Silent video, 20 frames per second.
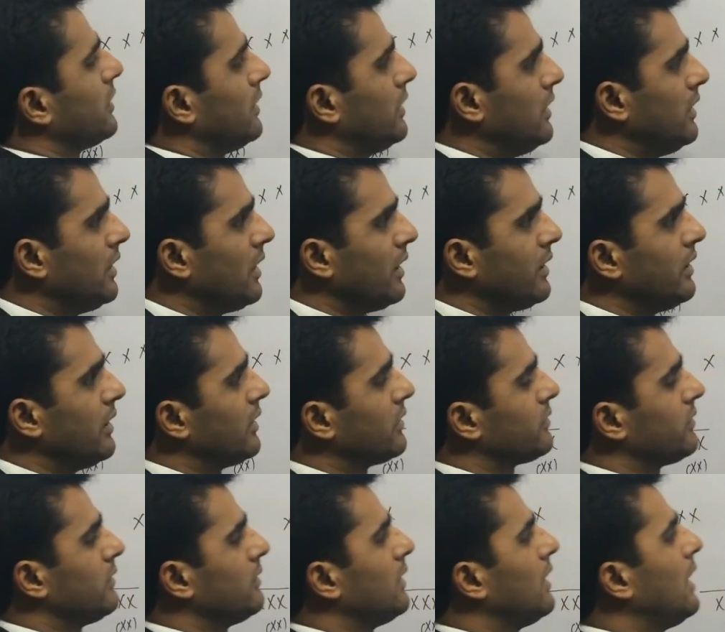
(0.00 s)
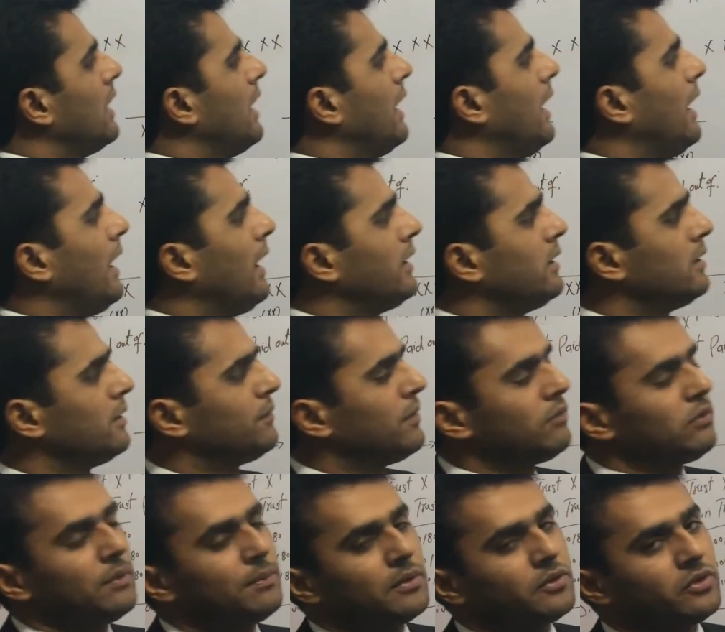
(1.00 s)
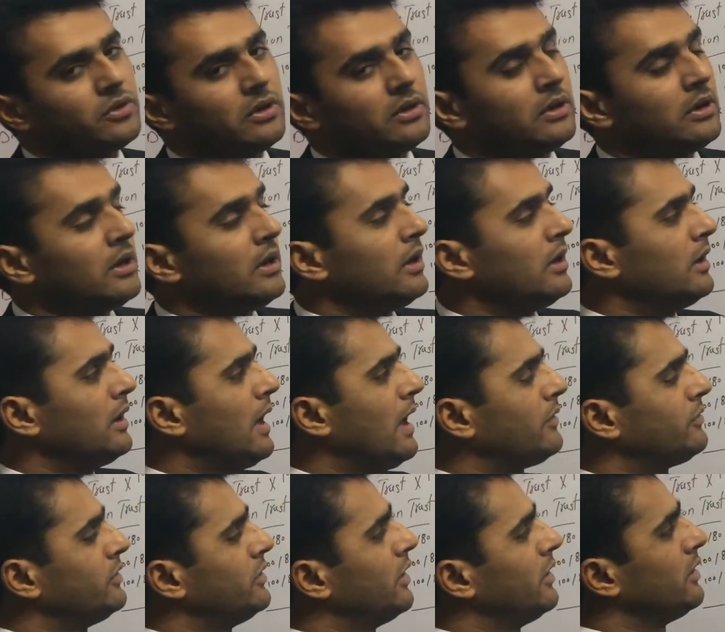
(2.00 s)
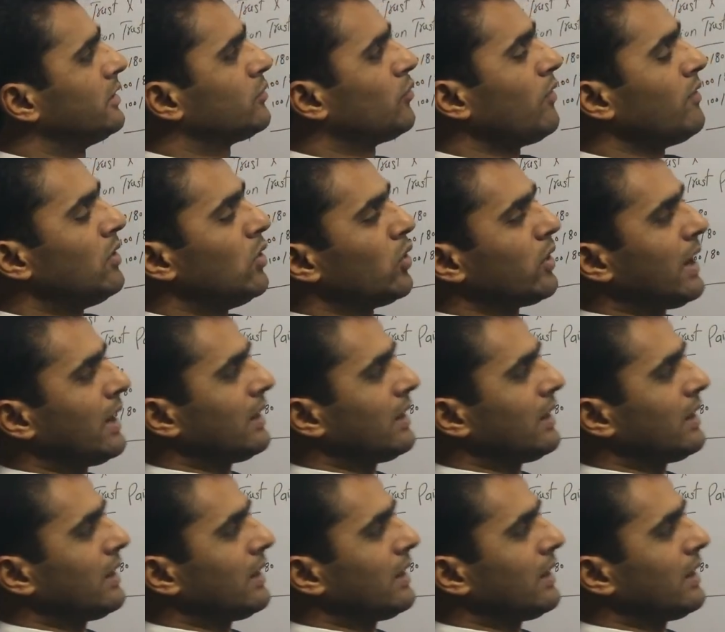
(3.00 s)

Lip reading: in EIS, and 50% in SEIs. We will look